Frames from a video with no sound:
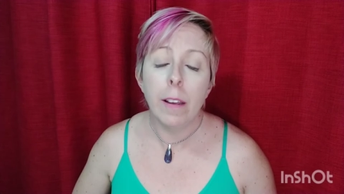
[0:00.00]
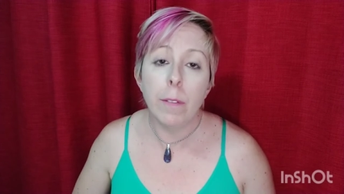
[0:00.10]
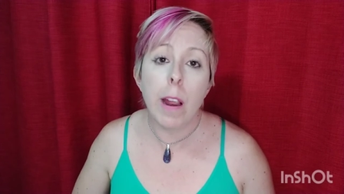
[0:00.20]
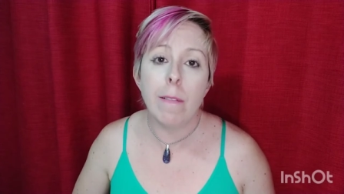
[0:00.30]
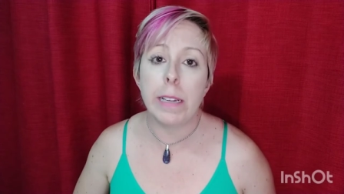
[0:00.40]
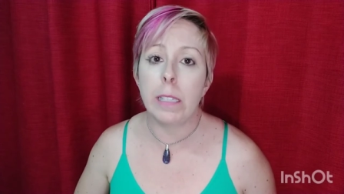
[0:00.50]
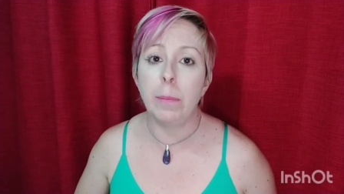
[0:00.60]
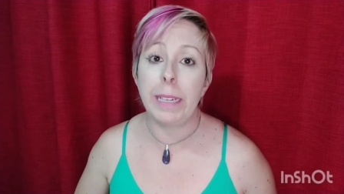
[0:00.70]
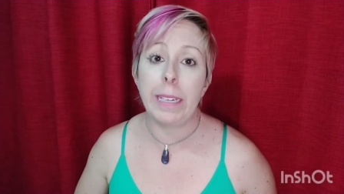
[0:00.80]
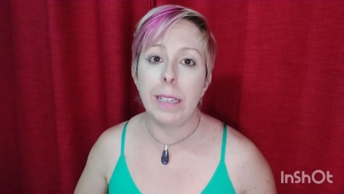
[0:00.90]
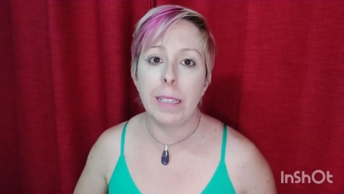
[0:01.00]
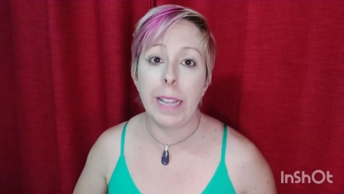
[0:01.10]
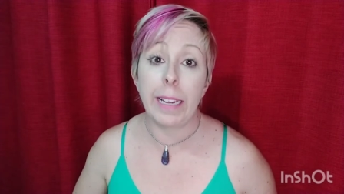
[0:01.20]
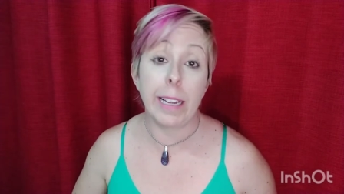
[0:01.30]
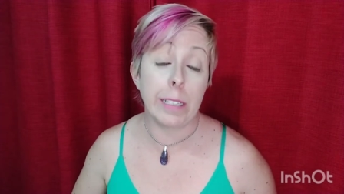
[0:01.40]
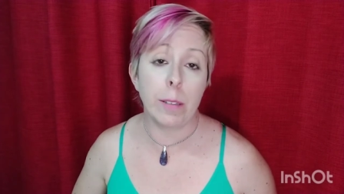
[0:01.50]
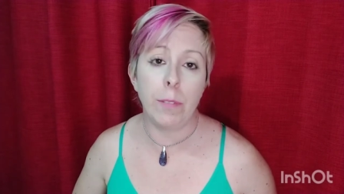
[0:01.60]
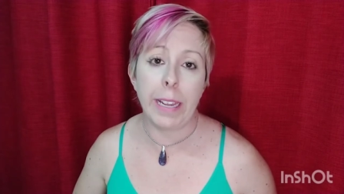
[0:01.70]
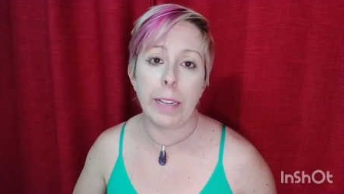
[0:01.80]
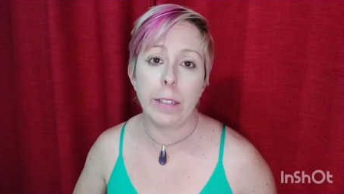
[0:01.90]
very reasonably think it's
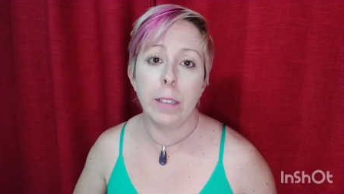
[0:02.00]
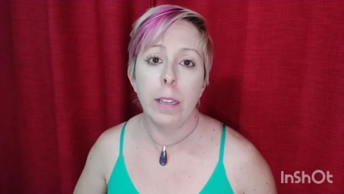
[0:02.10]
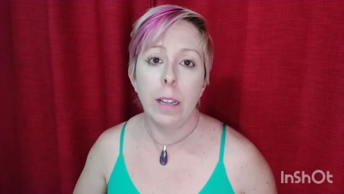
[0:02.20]
vegan.